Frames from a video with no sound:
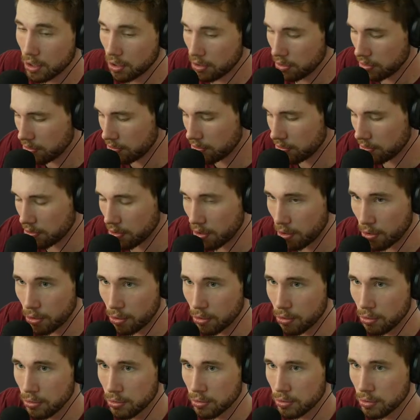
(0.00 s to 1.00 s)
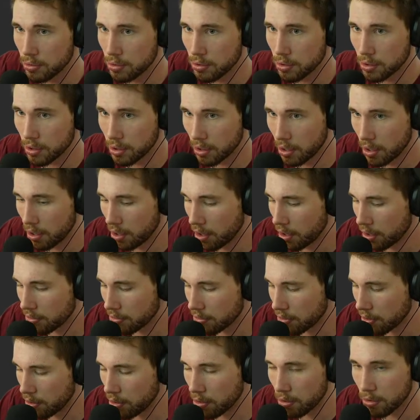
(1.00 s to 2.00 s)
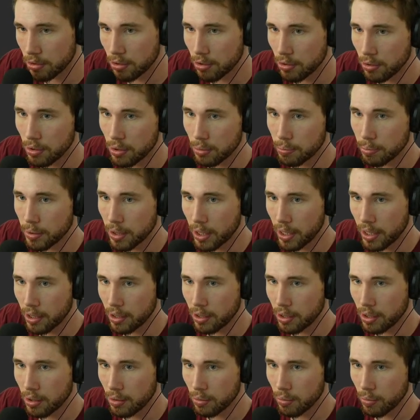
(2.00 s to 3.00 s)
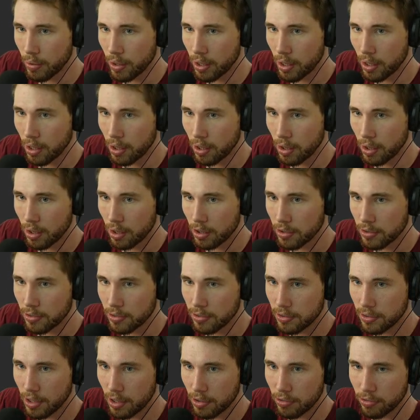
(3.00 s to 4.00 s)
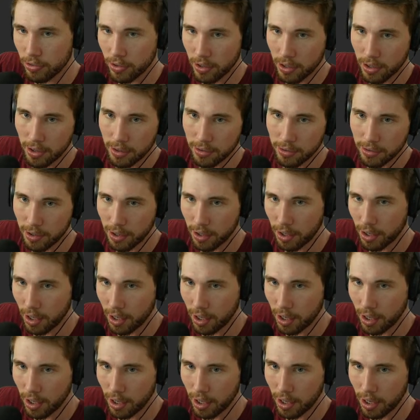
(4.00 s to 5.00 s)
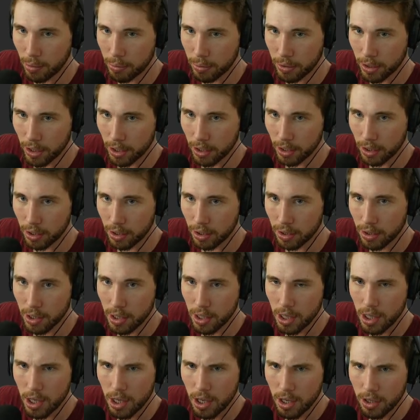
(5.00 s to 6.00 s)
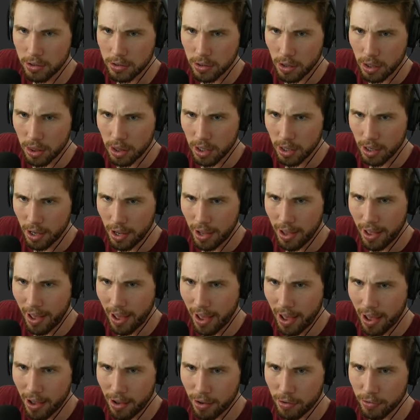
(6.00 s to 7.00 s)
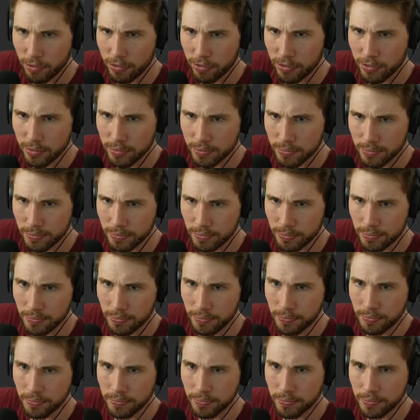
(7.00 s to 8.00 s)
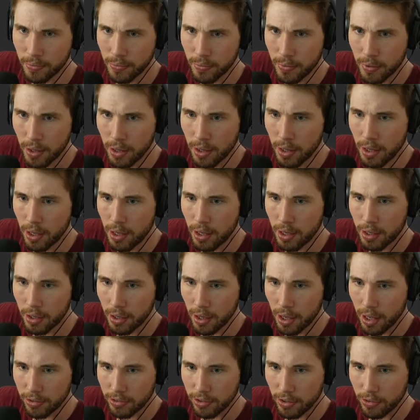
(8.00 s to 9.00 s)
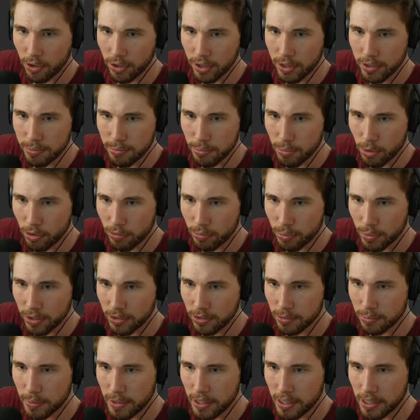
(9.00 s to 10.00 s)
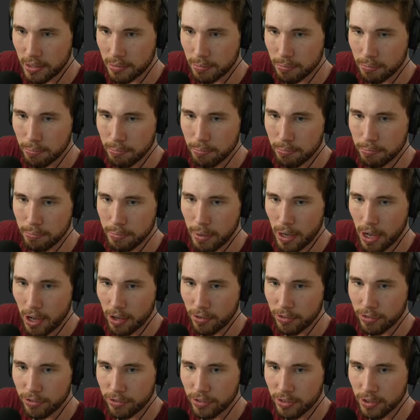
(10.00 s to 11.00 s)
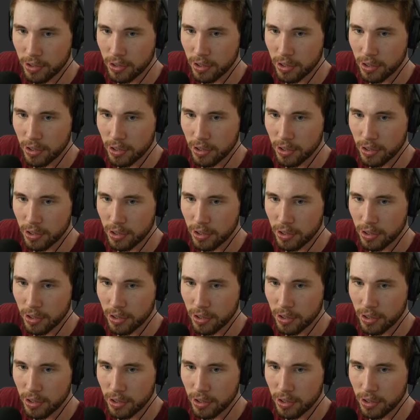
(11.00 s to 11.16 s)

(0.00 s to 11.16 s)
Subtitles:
So let us go to the player where this stuff is happening. So I think I have... yeah, so I've got this movement speed buff,